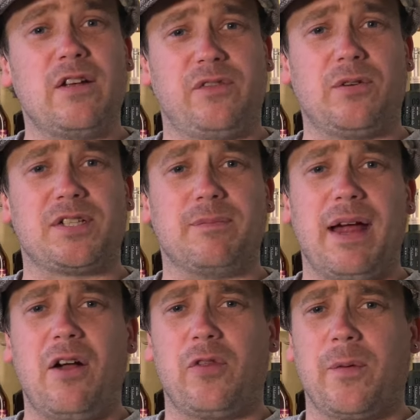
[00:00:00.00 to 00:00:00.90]
fills the
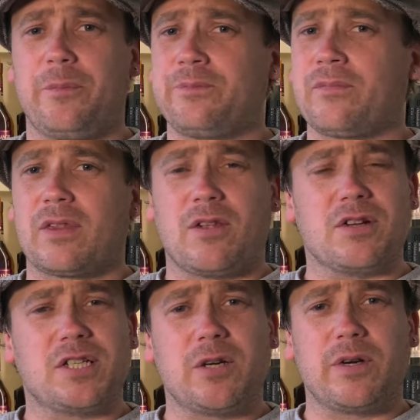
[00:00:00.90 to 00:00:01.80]
mouth.
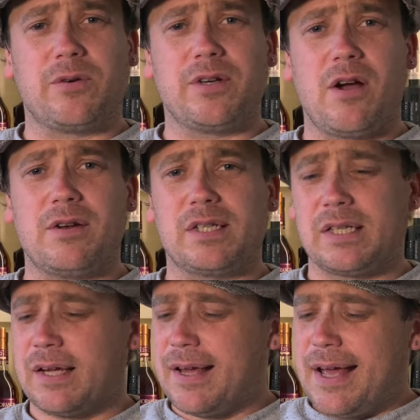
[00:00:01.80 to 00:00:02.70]
Those cereal
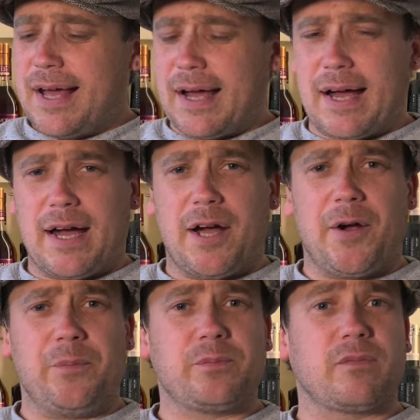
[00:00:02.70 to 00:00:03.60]
notes, uh,